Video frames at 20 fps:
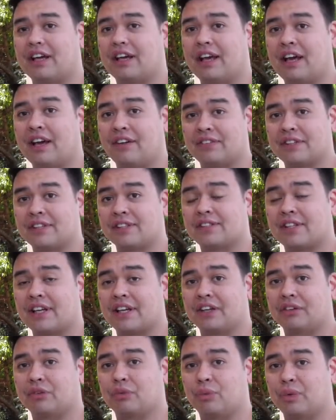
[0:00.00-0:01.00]
having
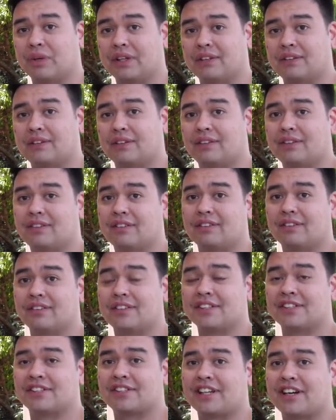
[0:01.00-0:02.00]
sailed with
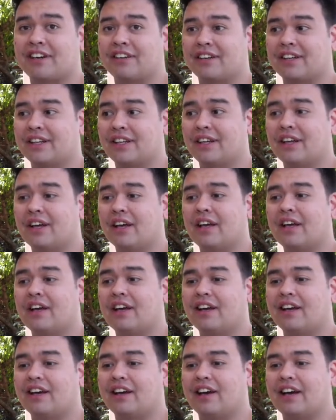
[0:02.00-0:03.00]
this charity,
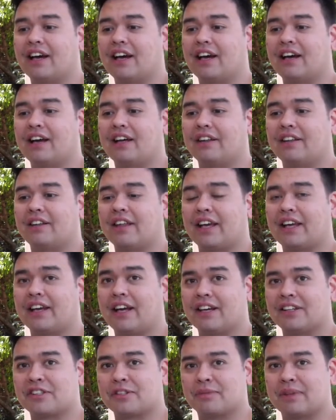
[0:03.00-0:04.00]
they'd
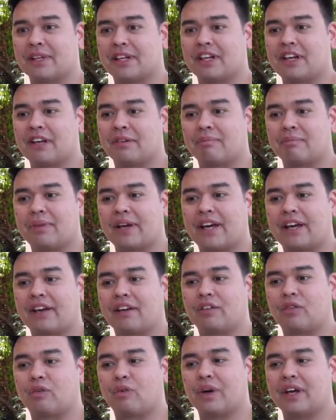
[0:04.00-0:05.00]
asked me to come
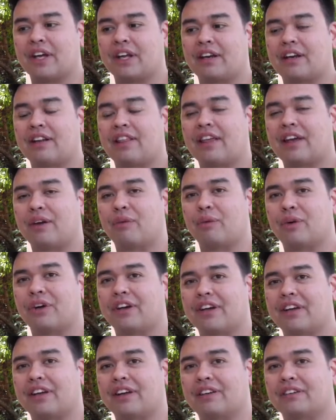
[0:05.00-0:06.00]
back when they
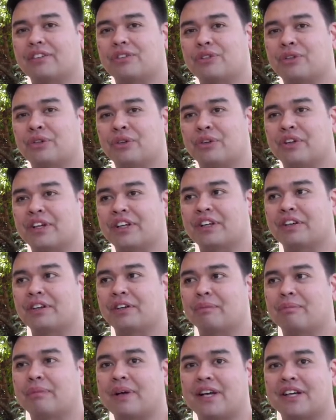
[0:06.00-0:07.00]
were
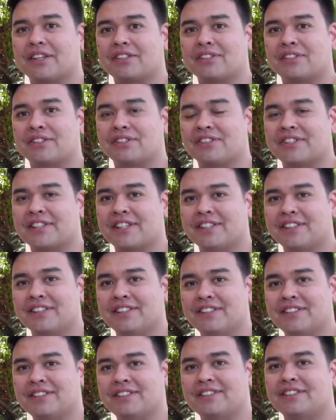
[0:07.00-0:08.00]
touring past New
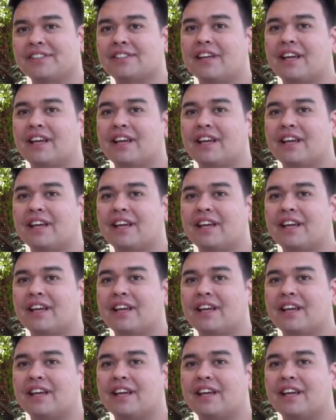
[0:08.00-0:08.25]
Zealand.